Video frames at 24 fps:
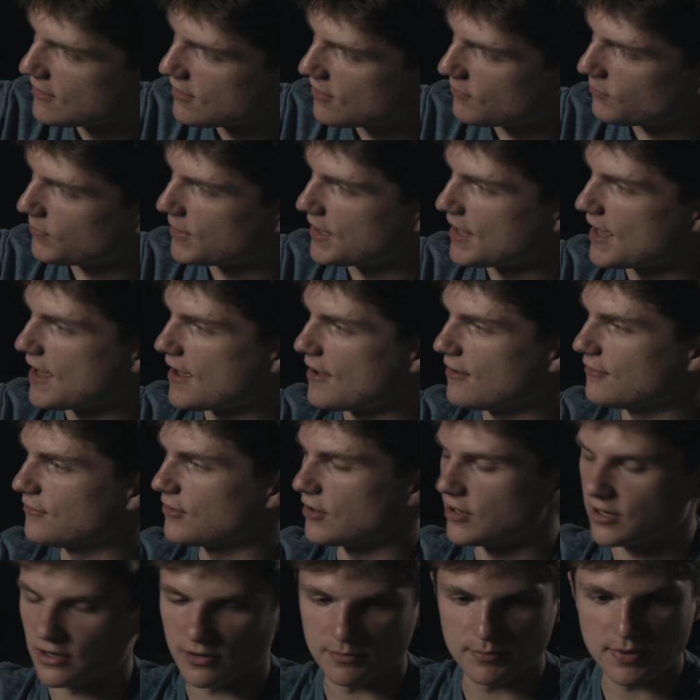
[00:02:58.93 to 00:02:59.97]
and we have
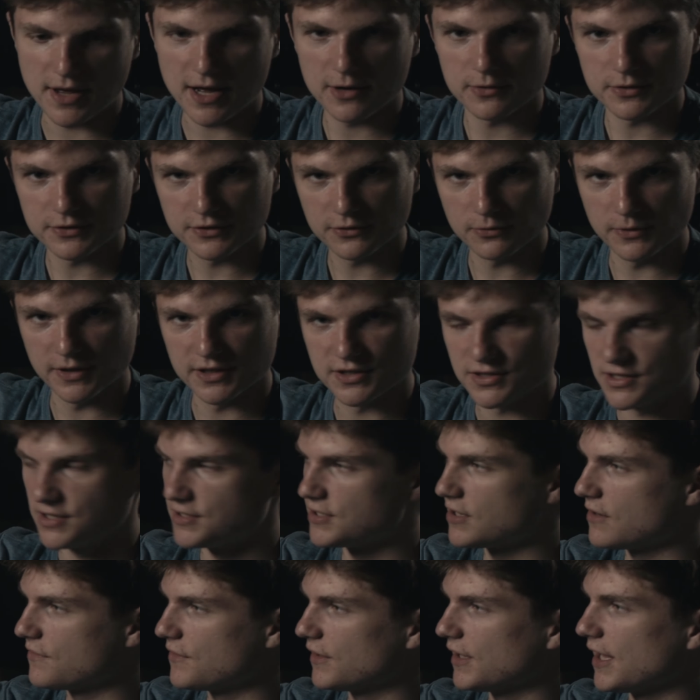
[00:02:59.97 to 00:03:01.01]
our power switch to
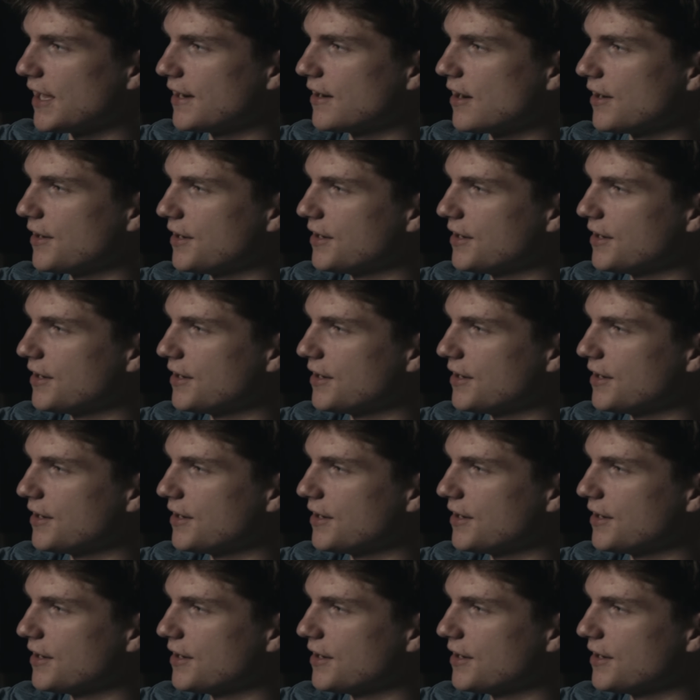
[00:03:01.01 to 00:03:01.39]
turn the light on